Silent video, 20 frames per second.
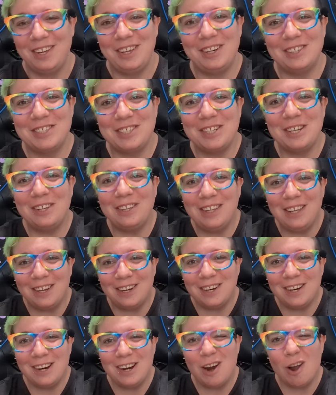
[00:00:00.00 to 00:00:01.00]
You're still
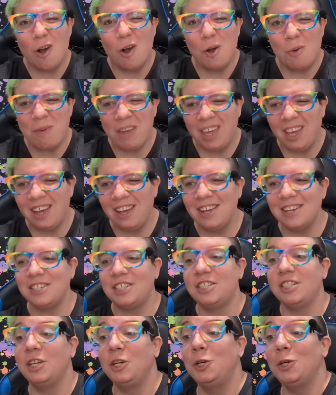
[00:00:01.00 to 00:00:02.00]
here? Oh my
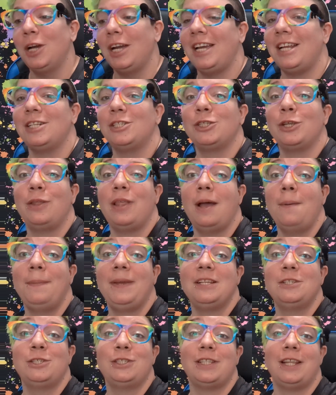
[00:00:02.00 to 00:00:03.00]
gosh, great. So that
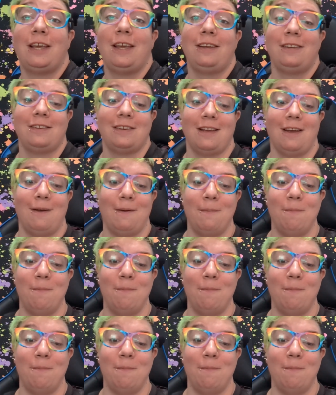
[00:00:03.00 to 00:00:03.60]
means that